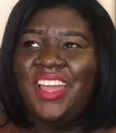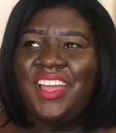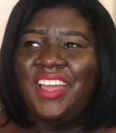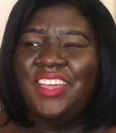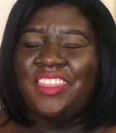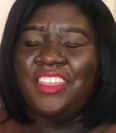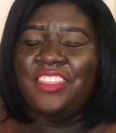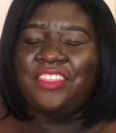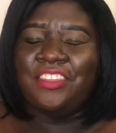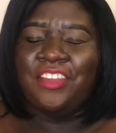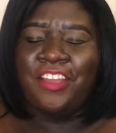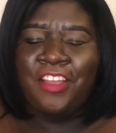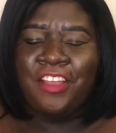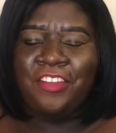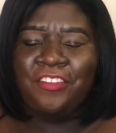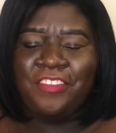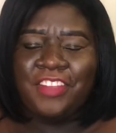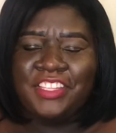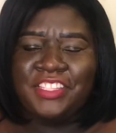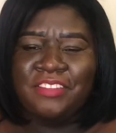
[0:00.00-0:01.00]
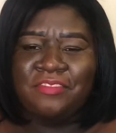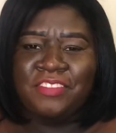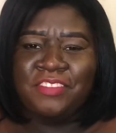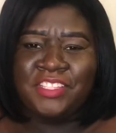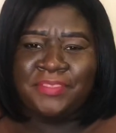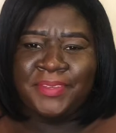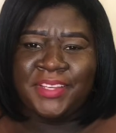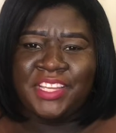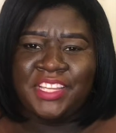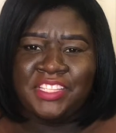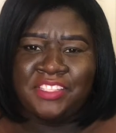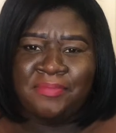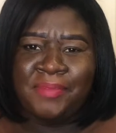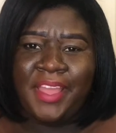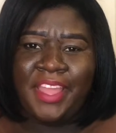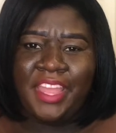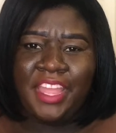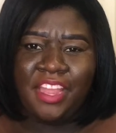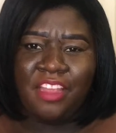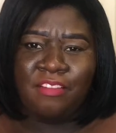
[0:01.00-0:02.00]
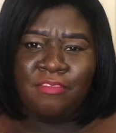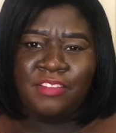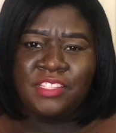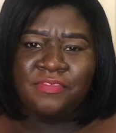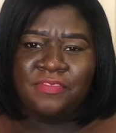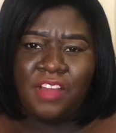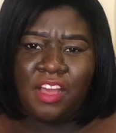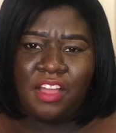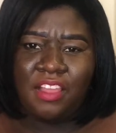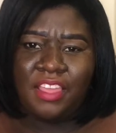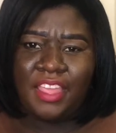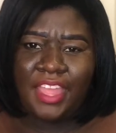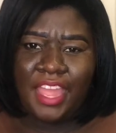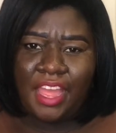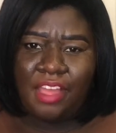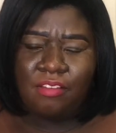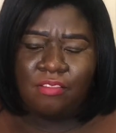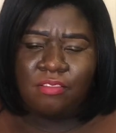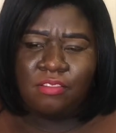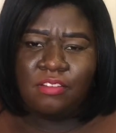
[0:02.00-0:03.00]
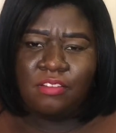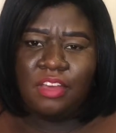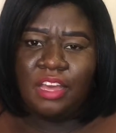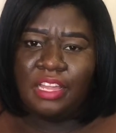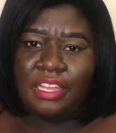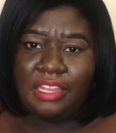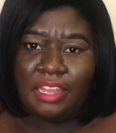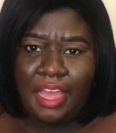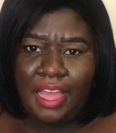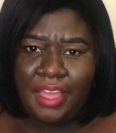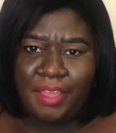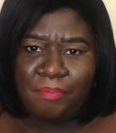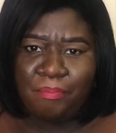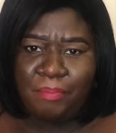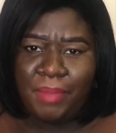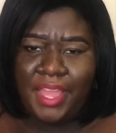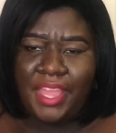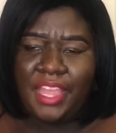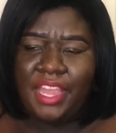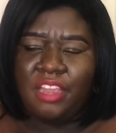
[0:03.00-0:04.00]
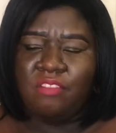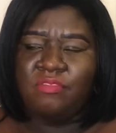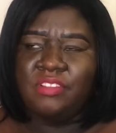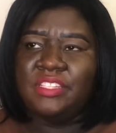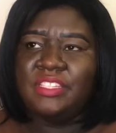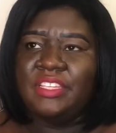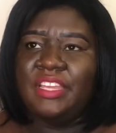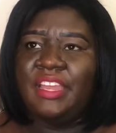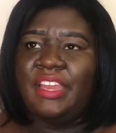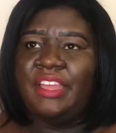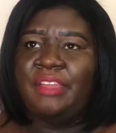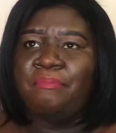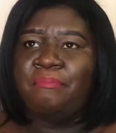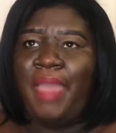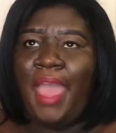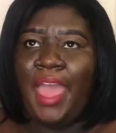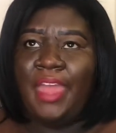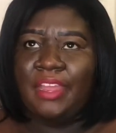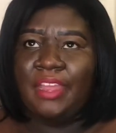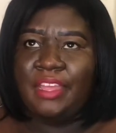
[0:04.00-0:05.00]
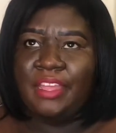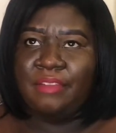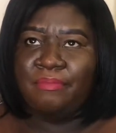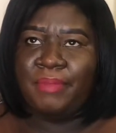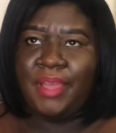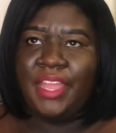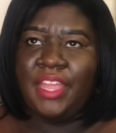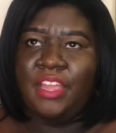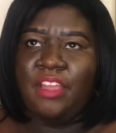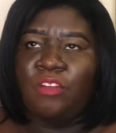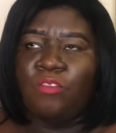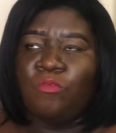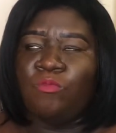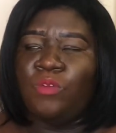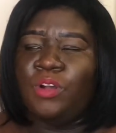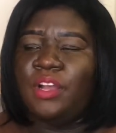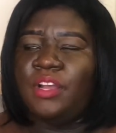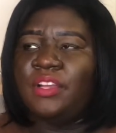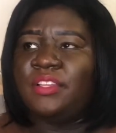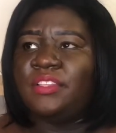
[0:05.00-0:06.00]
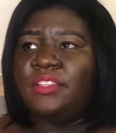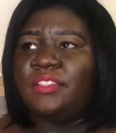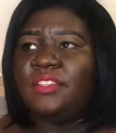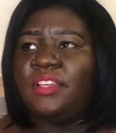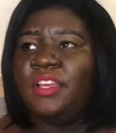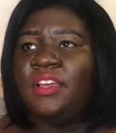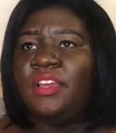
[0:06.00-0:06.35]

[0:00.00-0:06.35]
the third reason was because my hair was falling out a lot. My hair was getting matted. My hair was,